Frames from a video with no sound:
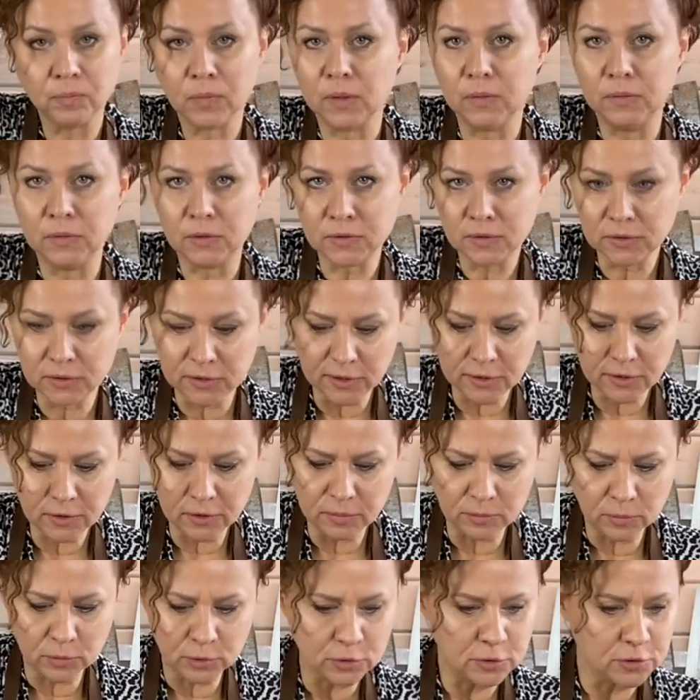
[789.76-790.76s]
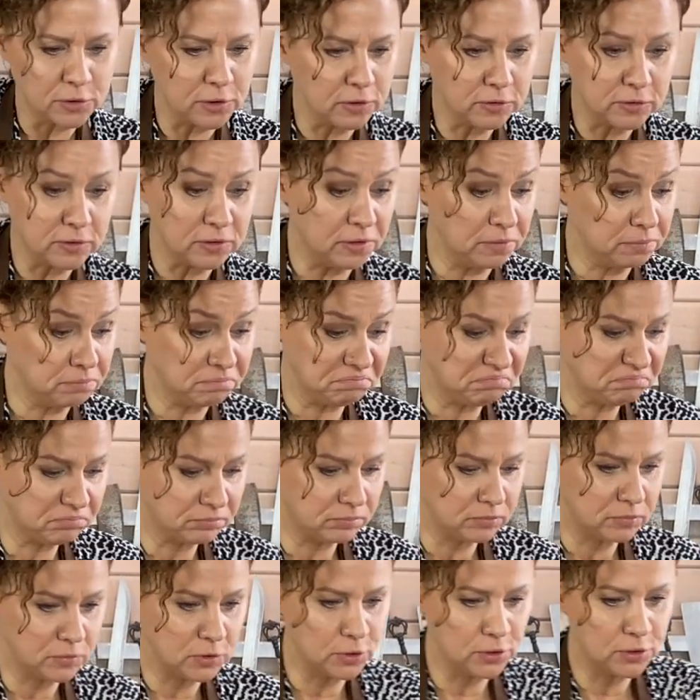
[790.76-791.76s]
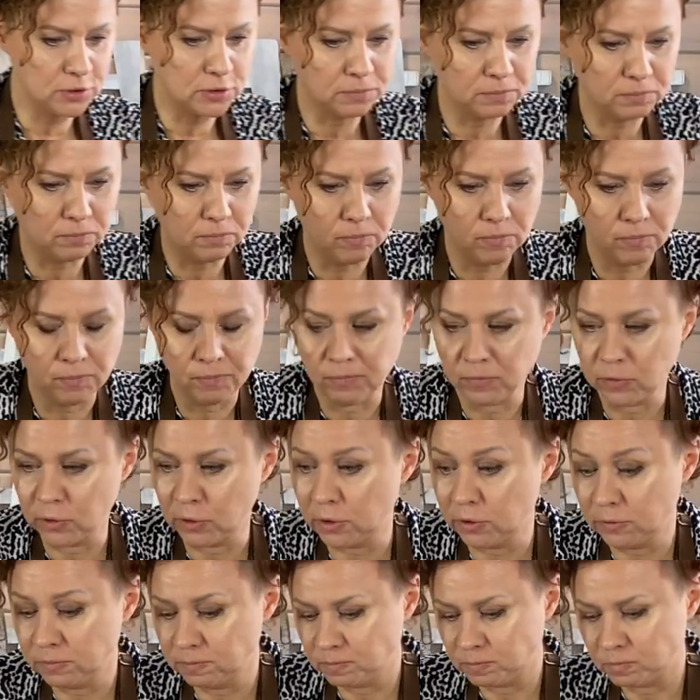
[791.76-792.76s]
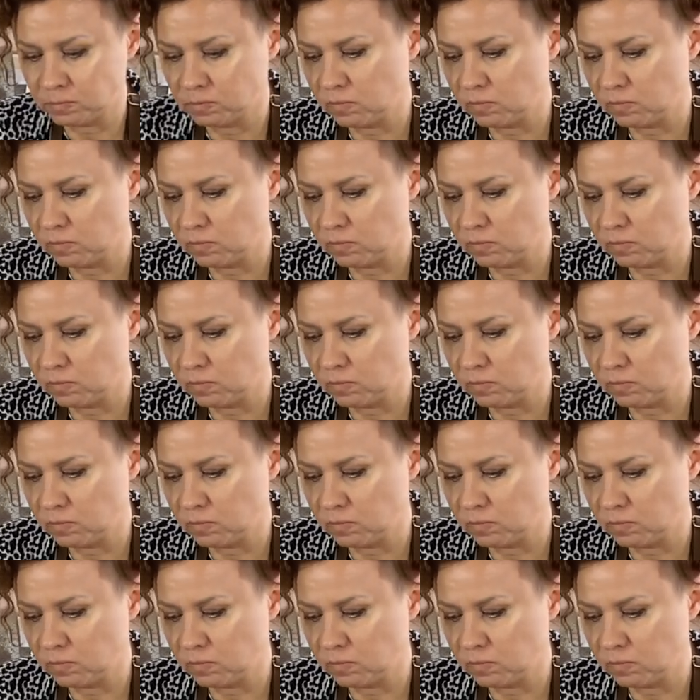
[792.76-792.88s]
Doesn't need any more salt, or just good.